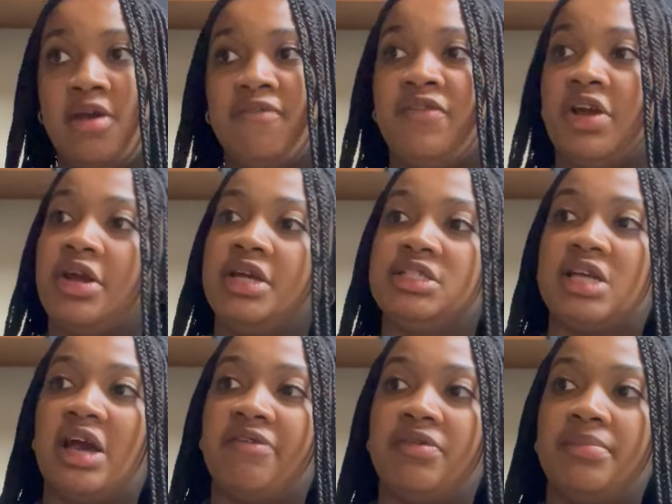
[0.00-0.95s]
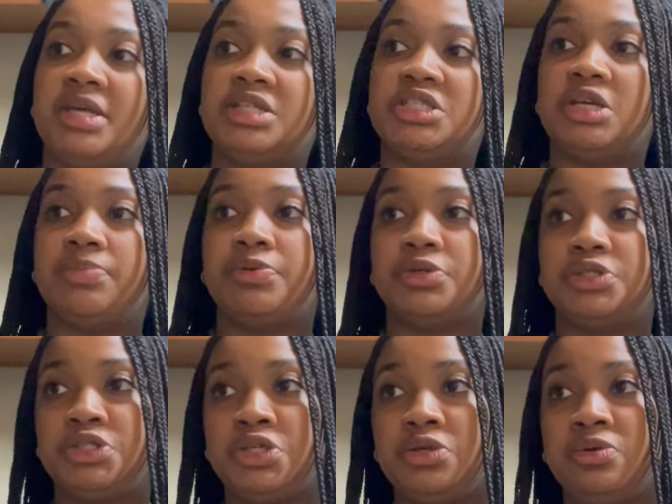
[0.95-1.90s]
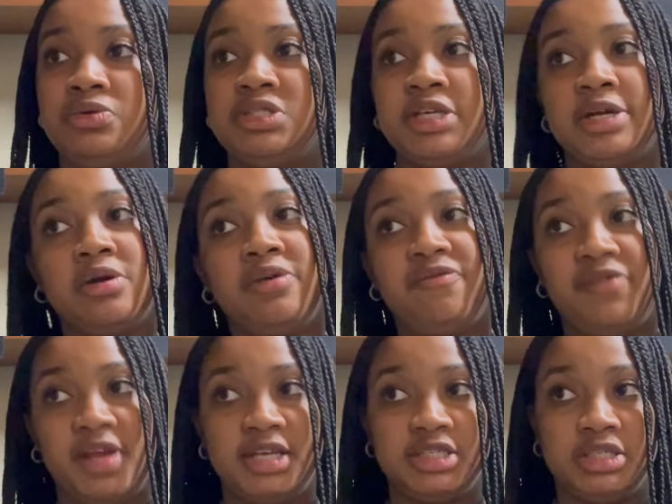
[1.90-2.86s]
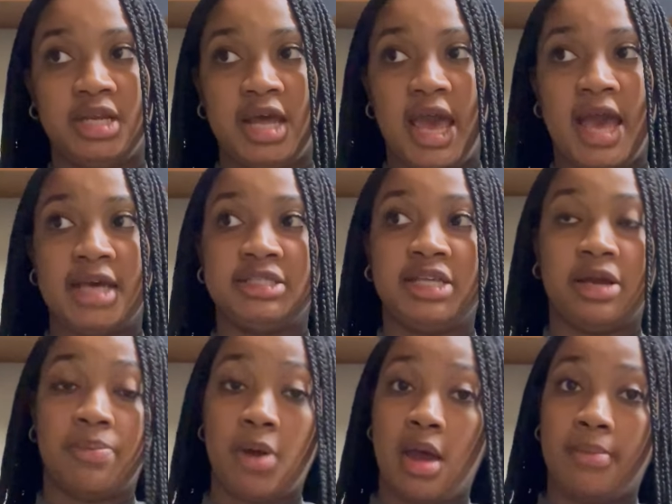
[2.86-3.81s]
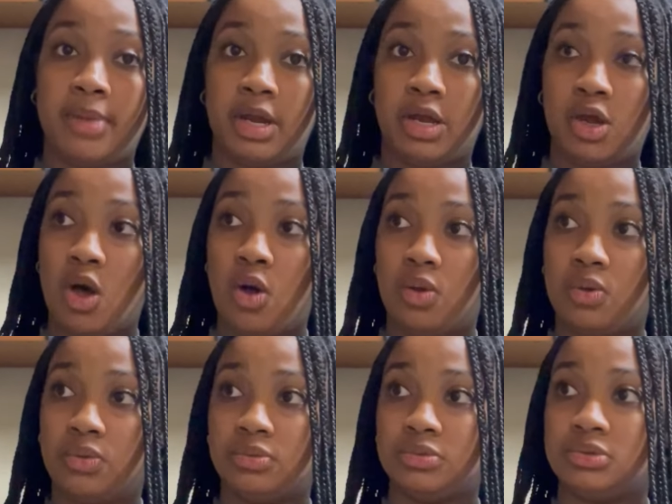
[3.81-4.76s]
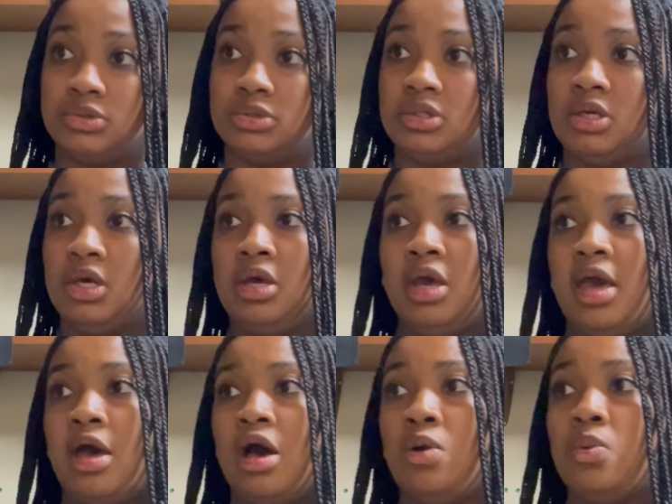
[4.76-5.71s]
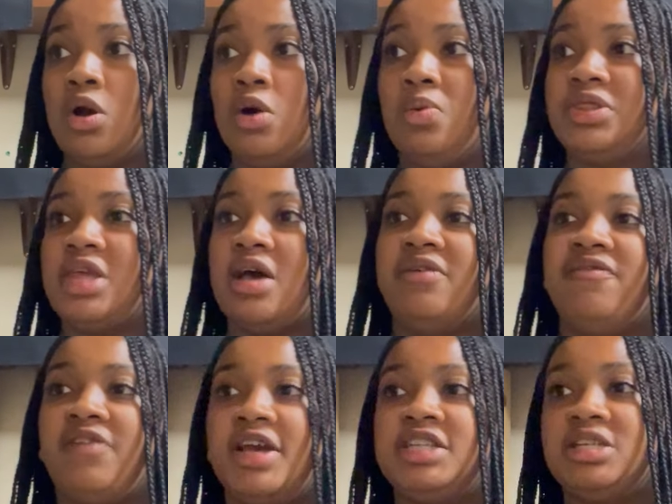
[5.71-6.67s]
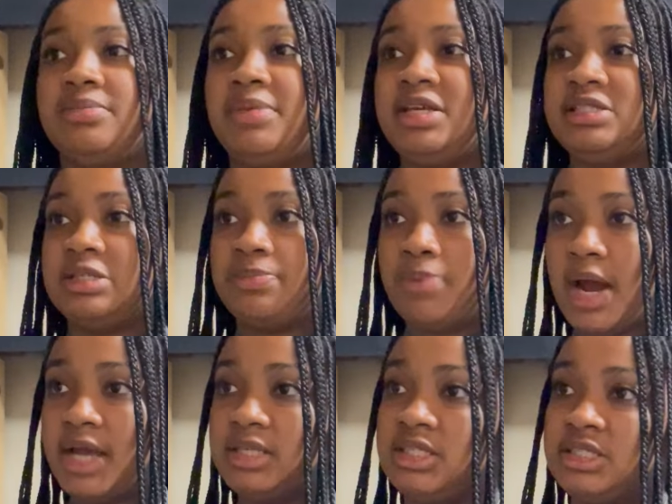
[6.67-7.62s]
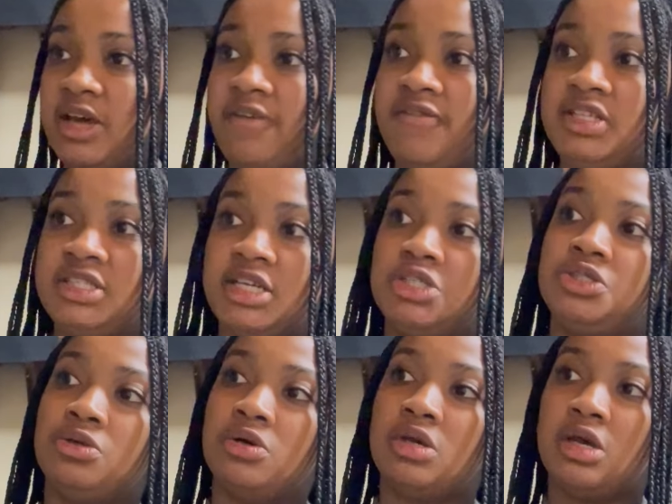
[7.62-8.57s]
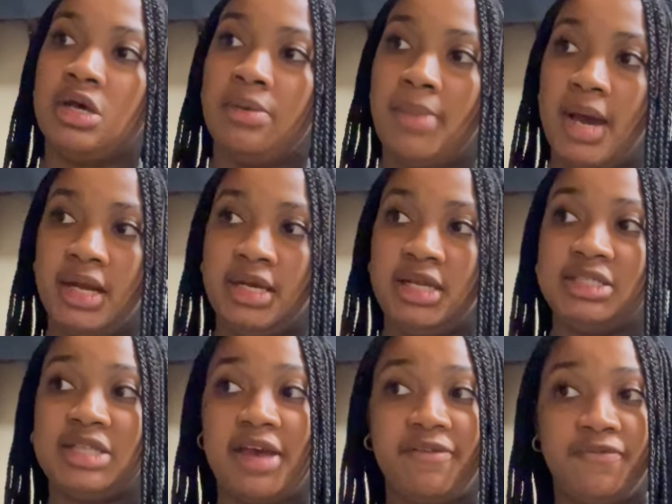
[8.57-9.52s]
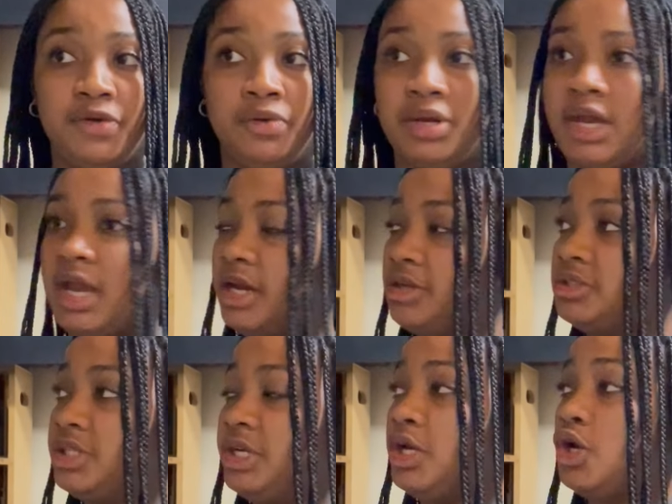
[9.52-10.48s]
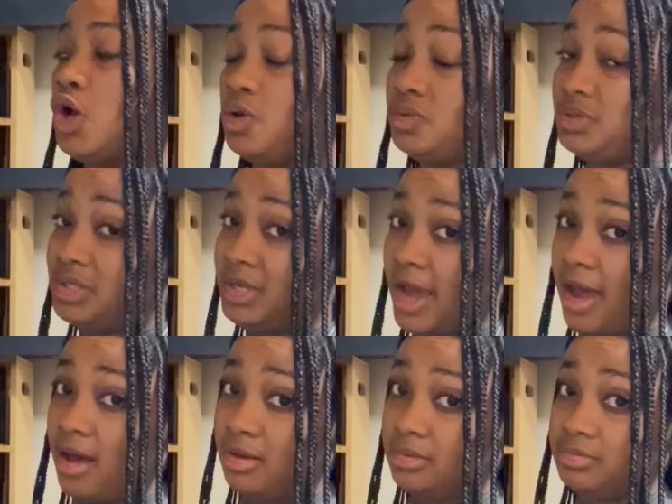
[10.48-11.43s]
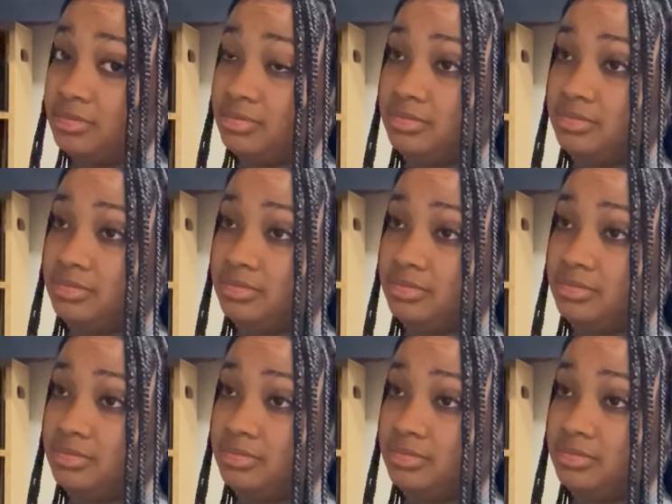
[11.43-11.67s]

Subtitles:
Various governments should pursue zero inflation as their primary goal. A world without inflation means prices of essential commodities like food and energy goes down.